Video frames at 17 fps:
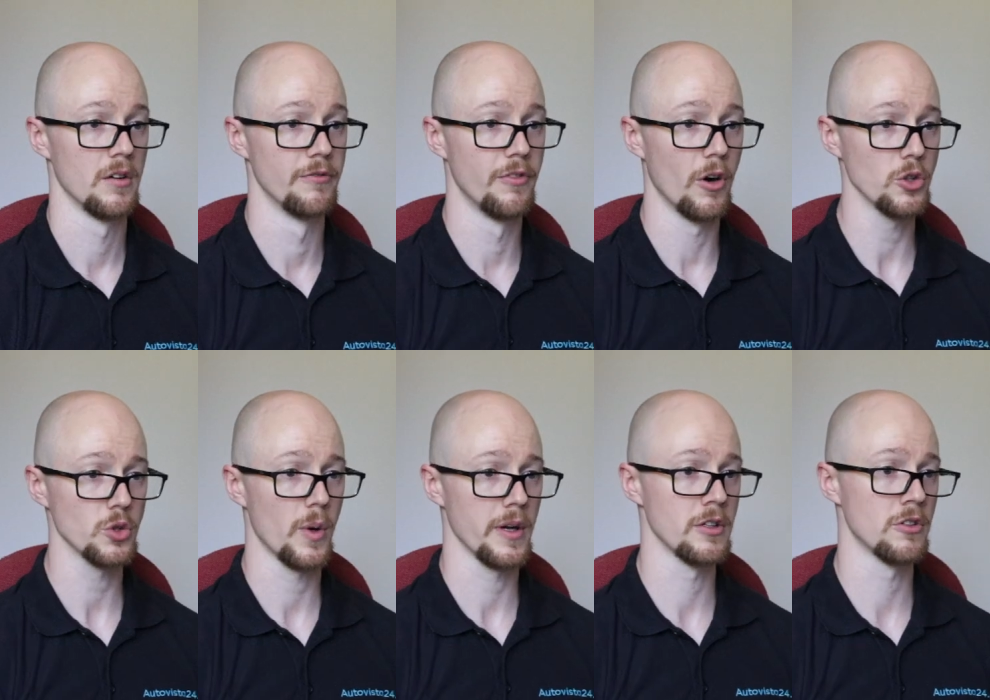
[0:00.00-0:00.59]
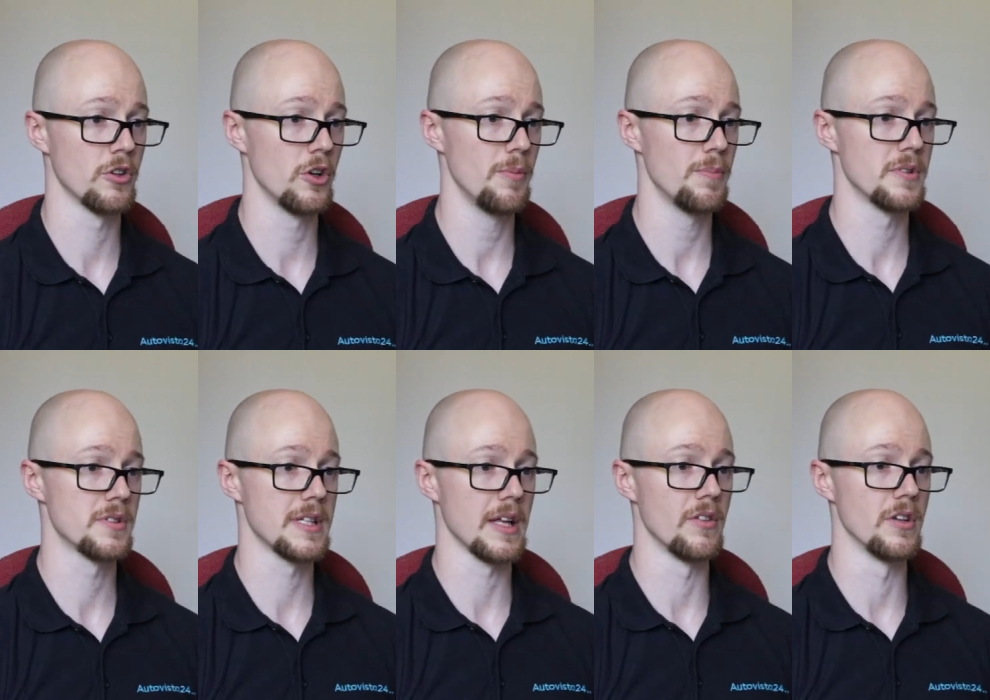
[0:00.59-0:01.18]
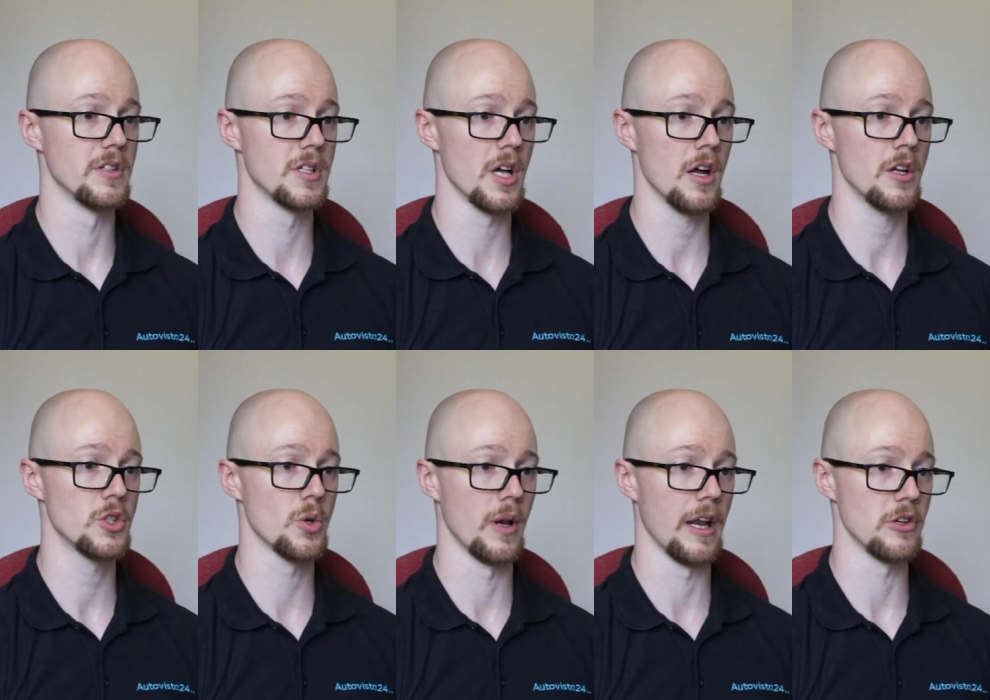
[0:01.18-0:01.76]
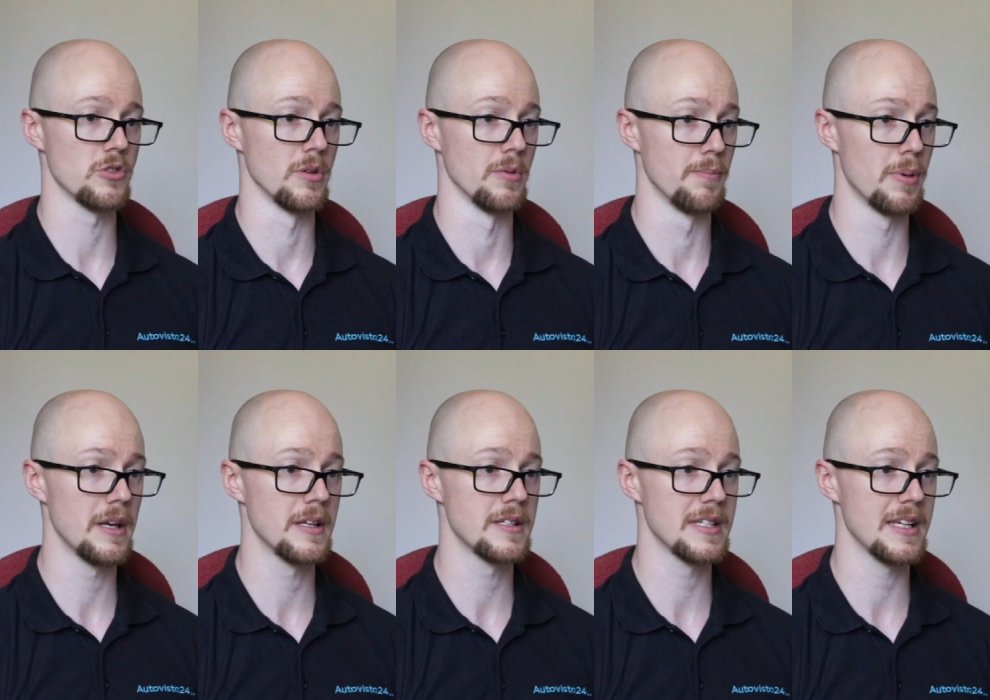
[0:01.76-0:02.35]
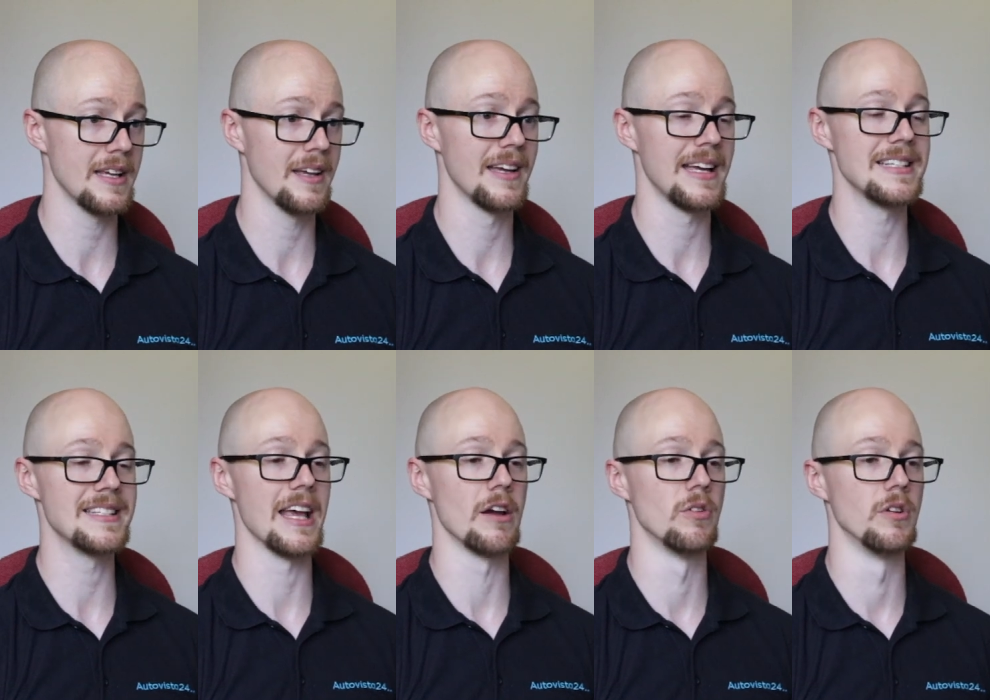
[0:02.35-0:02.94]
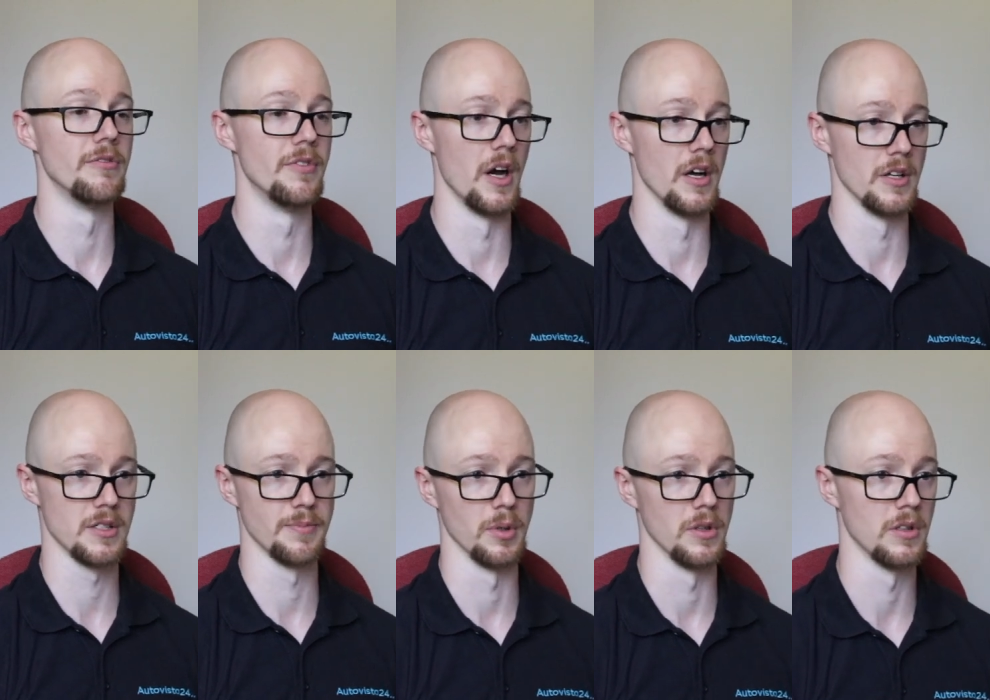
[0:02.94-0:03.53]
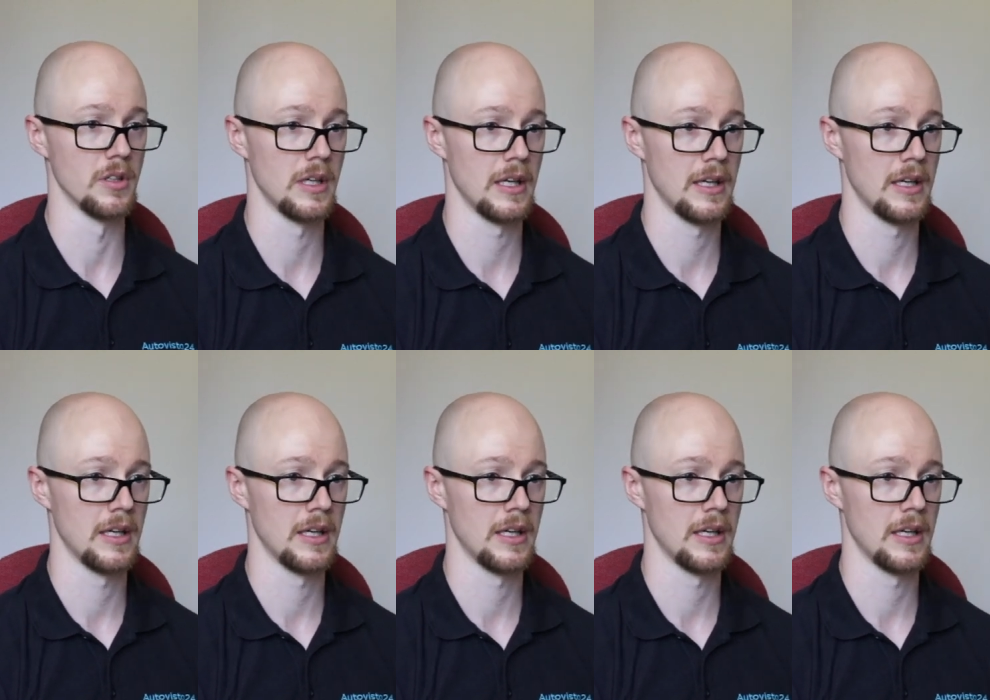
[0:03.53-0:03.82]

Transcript: Volkswagen Group said the turn to electromobility is irreversible,